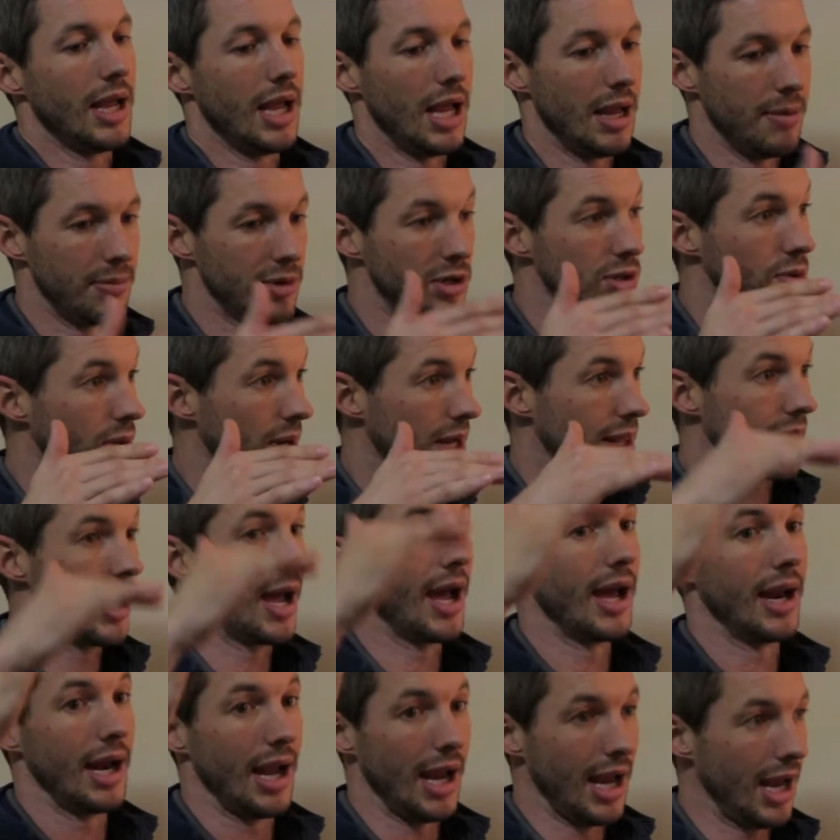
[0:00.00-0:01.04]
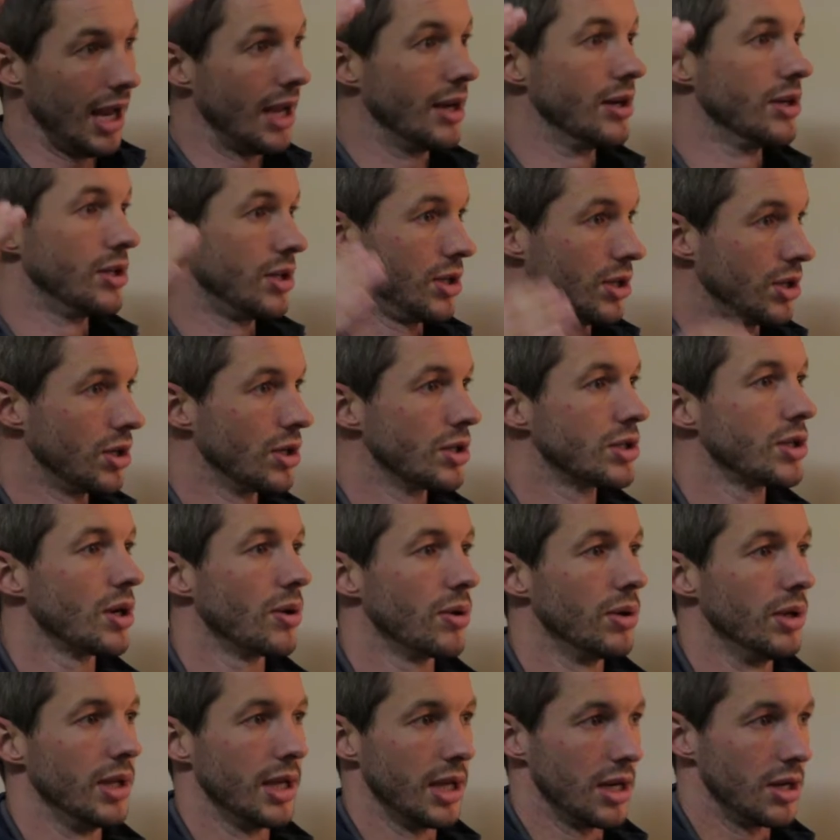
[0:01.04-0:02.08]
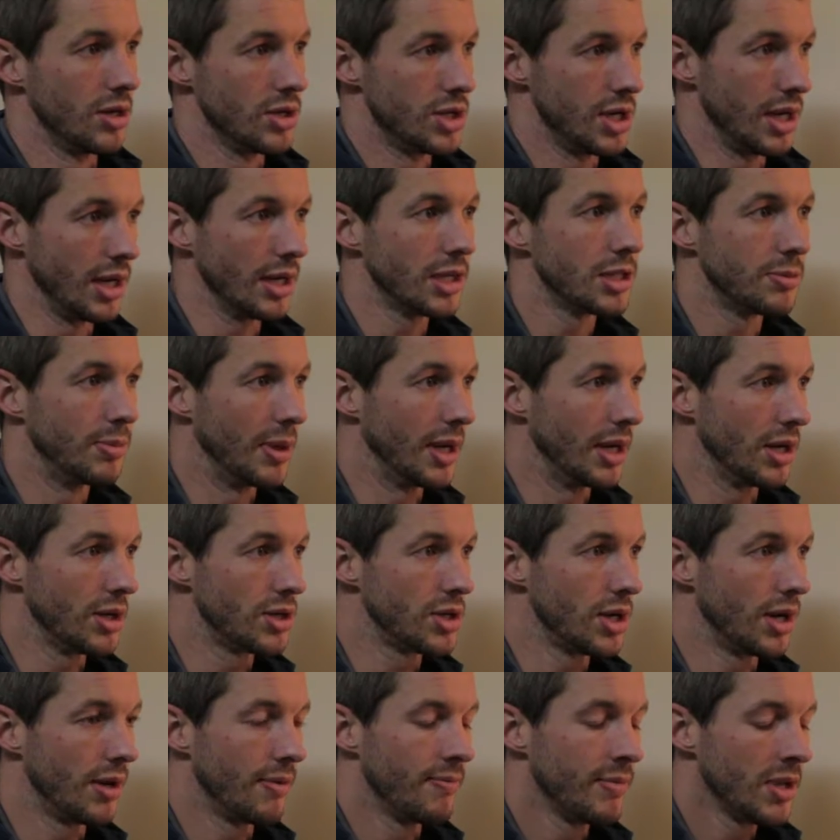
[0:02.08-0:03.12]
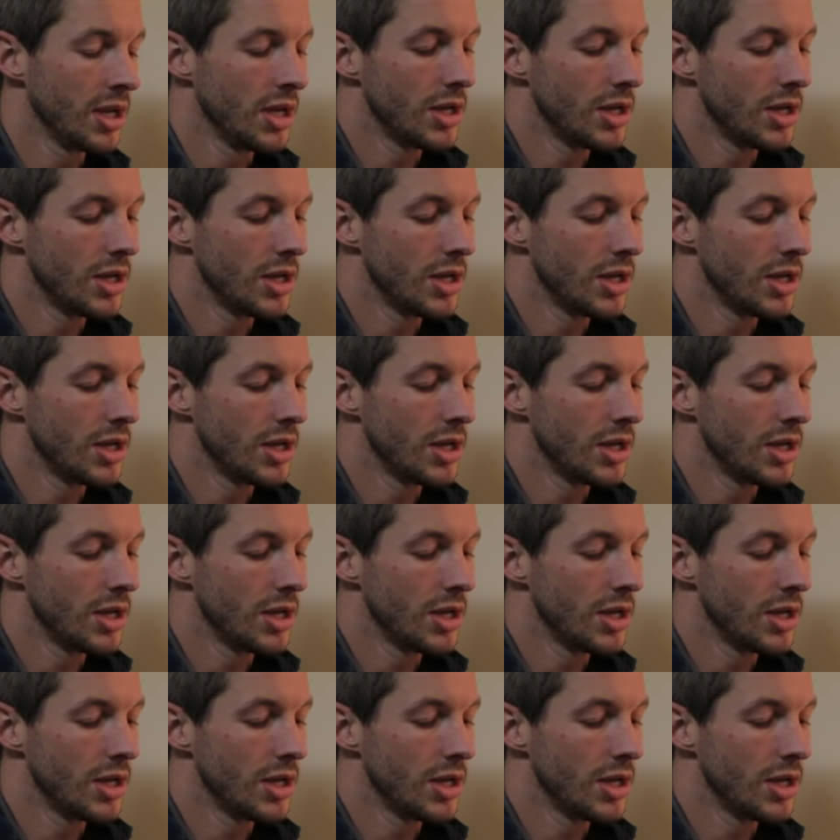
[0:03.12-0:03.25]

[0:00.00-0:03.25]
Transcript: in between that and your total energy expenditure.